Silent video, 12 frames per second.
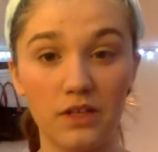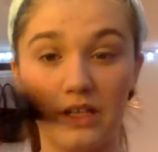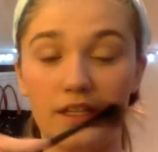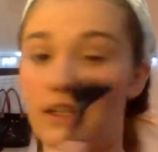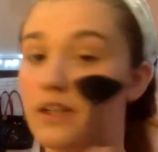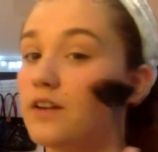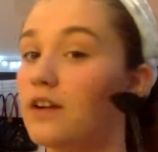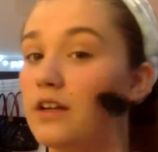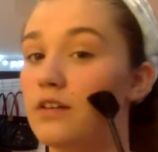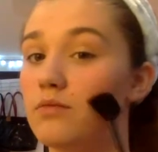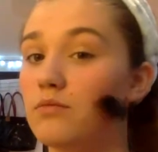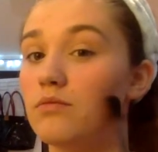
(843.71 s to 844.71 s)
in here
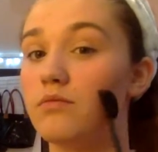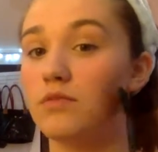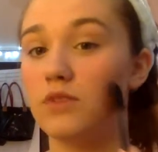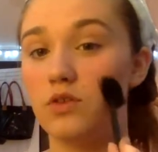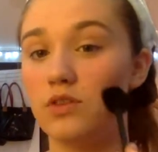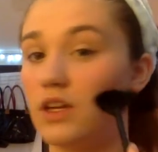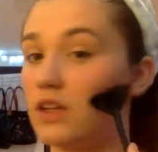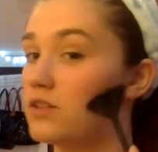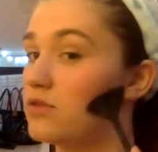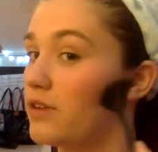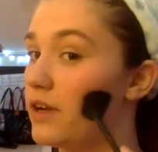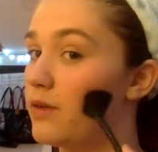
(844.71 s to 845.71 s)
and do things
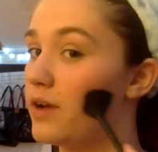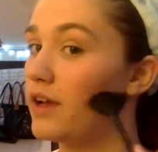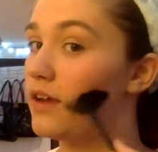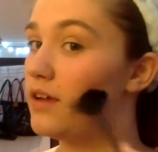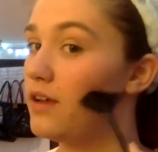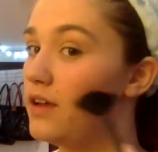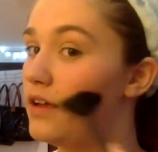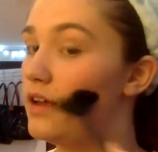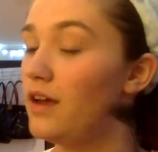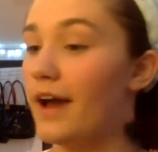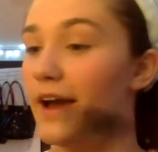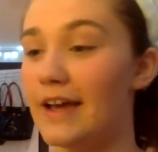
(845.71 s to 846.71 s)
the right way.
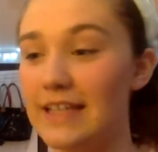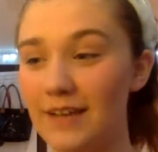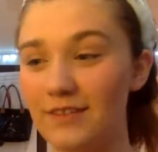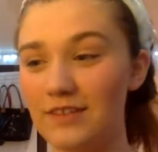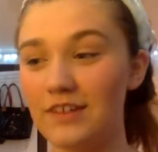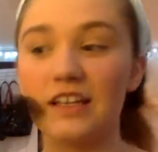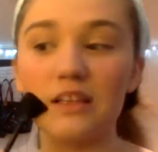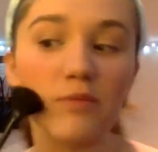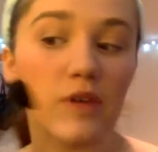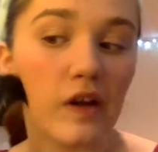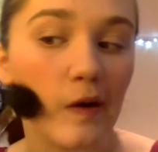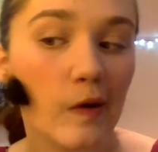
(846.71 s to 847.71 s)
I just have to look in the
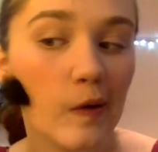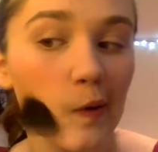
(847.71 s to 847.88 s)
mirror.